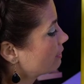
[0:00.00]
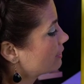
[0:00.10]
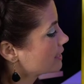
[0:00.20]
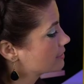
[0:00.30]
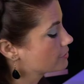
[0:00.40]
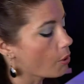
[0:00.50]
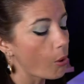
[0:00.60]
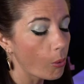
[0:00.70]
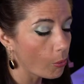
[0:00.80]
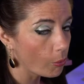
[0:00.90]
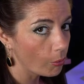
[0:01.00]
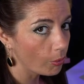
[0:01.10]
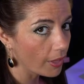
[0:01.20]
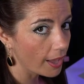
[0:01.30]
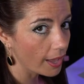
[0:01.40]
this
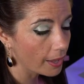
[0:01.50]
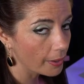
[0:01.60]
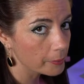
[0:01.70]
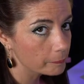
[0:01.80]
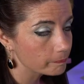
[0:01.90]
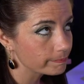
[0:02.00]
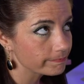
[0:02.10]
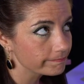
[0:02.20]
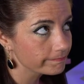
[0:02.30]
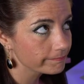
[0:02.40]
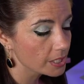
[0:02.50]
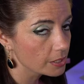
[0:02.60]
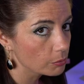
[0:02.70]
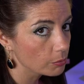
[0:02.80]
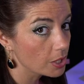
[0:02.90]
whole um,
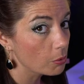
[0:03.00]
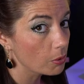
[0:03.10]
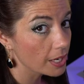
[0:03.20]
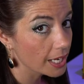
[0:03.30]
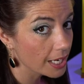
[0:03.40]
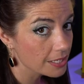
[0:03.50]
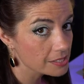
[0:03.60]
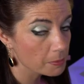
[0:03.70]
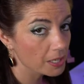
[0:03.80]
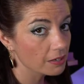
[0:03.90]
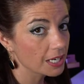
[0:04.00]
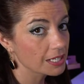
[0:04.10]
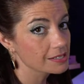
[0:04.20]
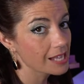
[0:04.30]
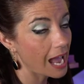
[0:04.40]
recording
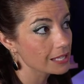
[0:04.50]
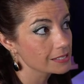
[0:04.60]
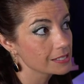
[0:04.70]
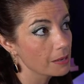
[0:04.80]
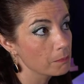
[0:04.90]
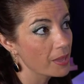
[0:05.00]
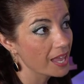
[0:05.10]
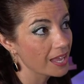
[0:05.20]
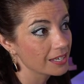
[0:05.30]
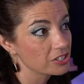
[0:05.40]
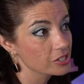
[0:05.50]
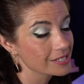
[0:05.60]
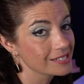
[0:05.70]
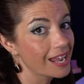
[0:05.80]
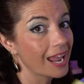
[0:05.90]
experience has been
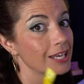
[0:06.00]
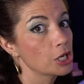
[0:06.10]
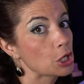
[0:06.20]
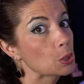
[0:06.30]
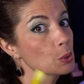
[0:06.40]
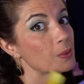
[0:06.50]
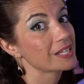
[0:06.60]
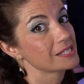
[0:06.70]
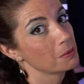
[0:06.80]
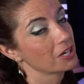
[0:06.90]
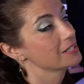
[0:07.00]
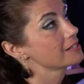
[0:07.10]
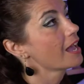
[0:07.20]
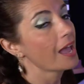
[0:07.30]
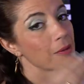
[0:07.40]
just a new experience.
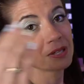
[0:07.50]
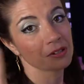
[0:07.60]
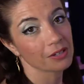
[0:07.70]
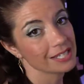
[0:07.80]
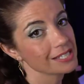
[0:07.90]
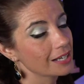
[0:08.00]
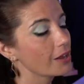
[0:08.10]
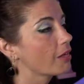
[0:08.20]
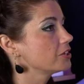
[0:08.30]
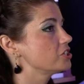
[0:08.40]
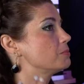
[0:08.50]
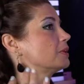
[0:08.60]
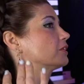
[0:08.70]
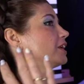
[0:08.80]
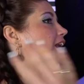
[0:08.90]
Been learning technology,
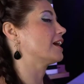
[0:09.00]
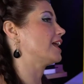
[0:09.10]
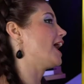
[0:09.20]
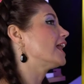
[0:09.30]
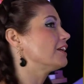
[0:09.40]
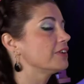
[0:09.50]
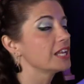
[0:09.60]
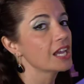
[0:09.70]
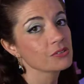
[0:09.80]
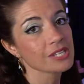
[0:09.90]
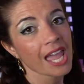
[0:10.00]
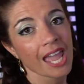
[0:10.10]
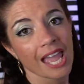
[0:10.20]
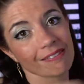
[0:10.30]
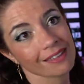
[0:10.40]
been learning how to edit videos, and